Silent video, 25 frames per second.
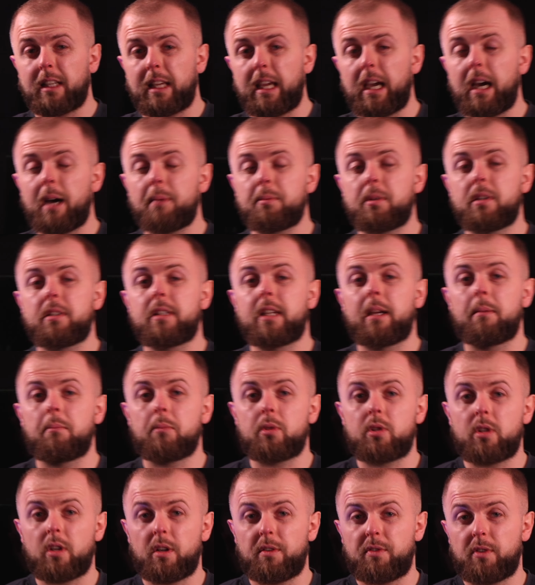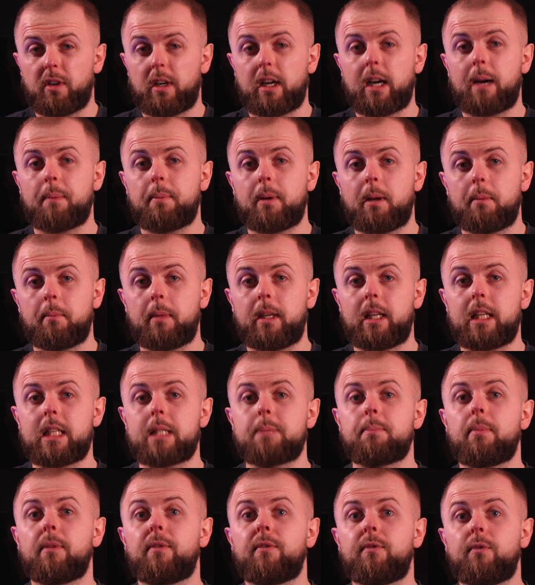get up to temperature for a couple of minutes
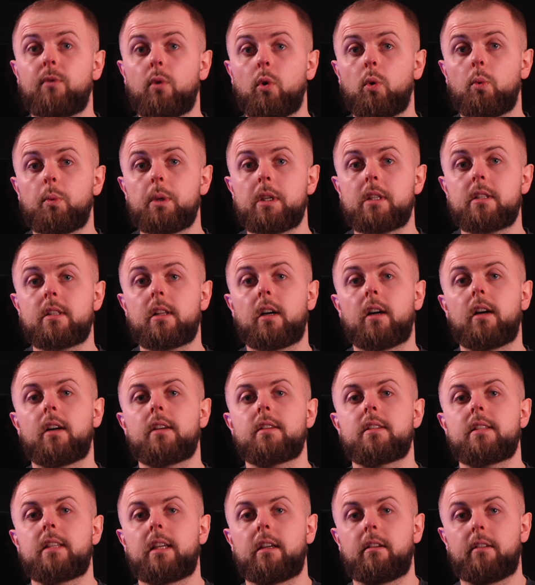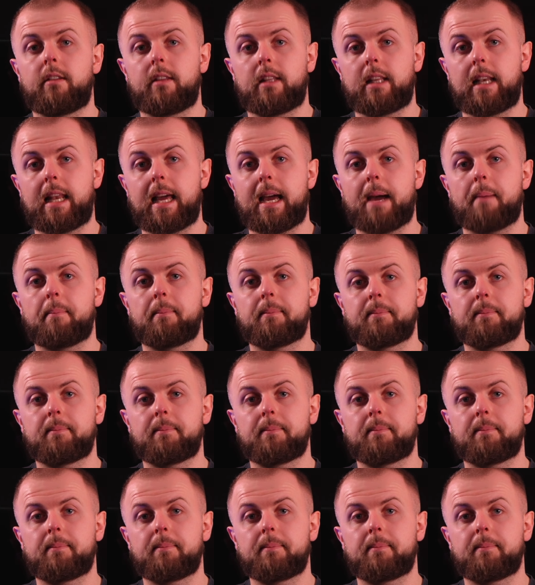before we start searing the lamb.